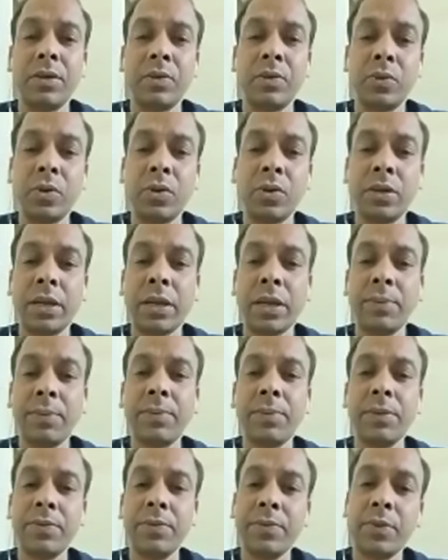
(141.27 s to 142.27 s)
do not
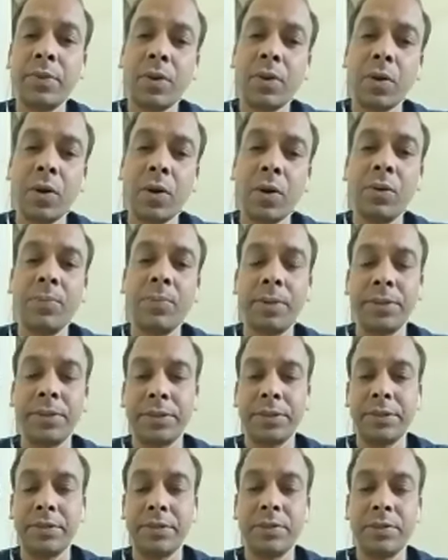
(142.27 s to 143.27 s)
happen with all
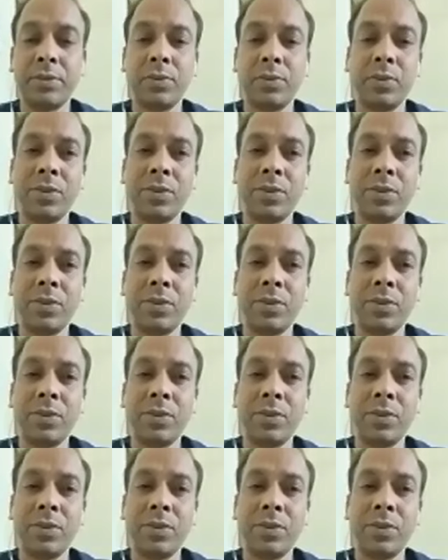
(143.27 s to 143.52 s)
patients.